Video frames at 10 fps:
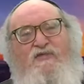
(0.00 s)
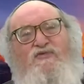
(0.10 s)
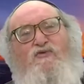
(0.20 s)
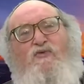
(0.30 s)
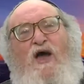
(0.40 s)

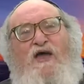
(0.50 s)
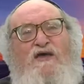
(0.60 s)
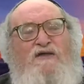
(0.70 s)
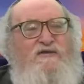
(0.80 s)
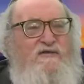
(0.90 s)
And the
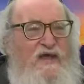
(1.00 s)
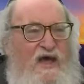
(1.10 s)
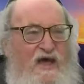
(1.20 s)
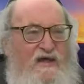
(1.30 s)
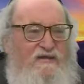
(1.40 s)
raya to
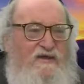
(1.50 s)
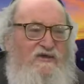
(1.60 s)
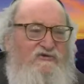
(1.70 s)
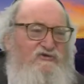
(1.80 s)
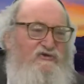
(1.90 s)
that
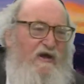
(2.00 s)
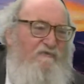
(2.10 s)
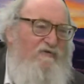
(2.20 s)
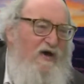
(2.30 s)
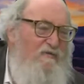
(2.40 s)
is
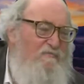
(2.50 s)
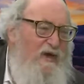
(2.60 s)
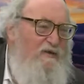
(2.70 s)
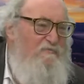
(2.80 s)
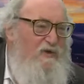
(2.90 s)
Sheva
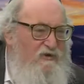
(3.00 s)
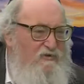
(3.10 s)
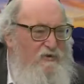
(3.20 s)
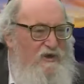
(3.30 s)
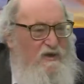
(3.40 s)
ben
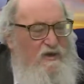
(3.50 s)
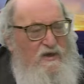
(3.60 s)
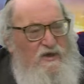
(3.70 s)
Bichri.